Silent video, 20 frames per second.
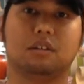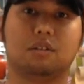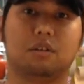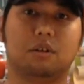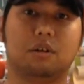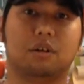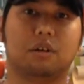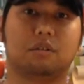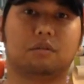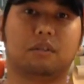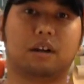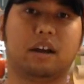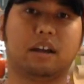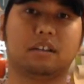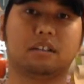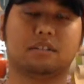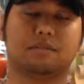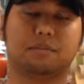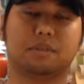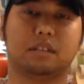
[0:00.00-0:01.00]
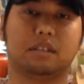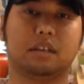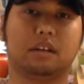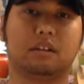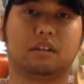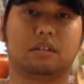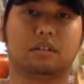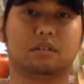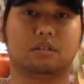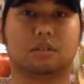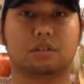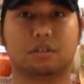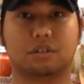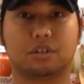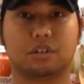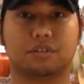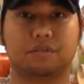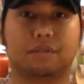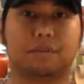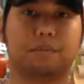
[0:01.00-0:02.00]
your range of materials or
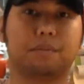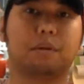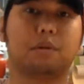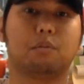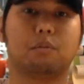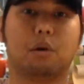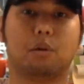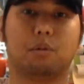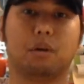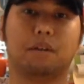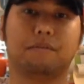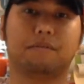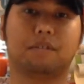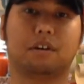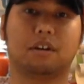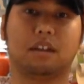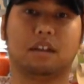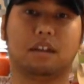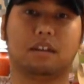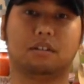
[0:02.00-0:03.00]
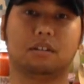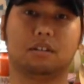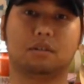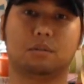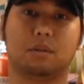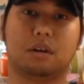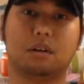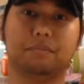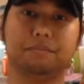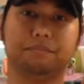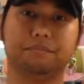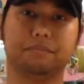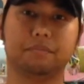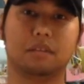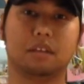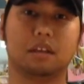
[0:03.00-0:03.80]
choose from what we've got here as well.